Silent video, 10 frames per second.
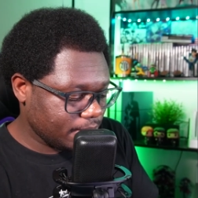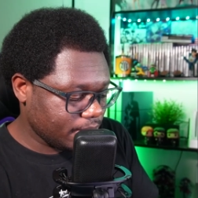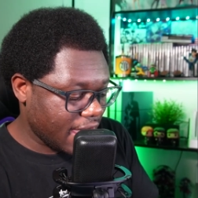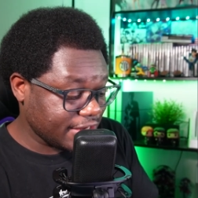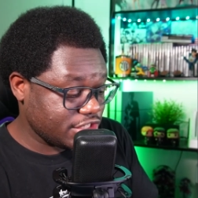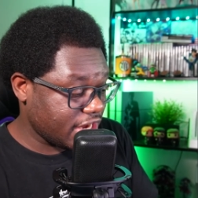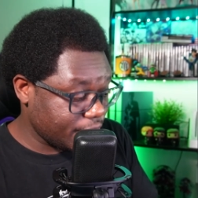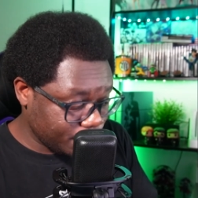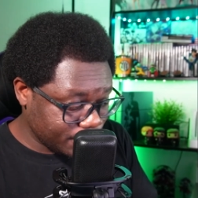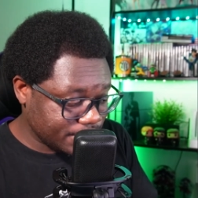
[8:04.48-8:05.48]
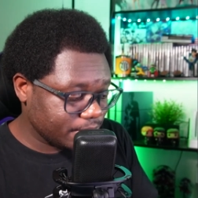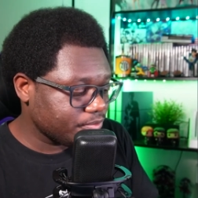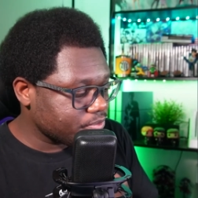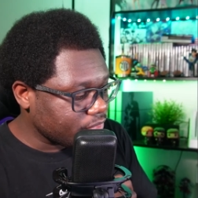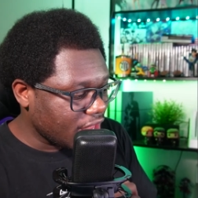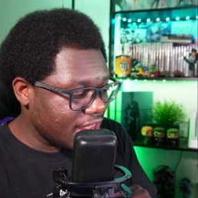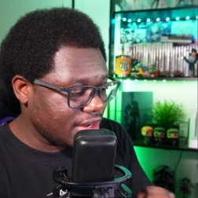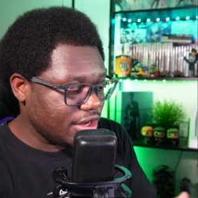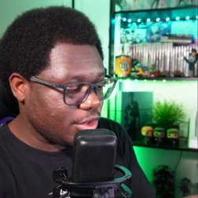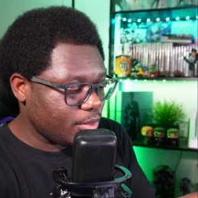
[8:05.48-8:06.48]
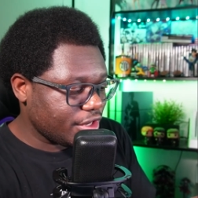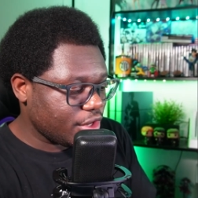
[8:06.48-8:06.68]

My Channels, and then you want to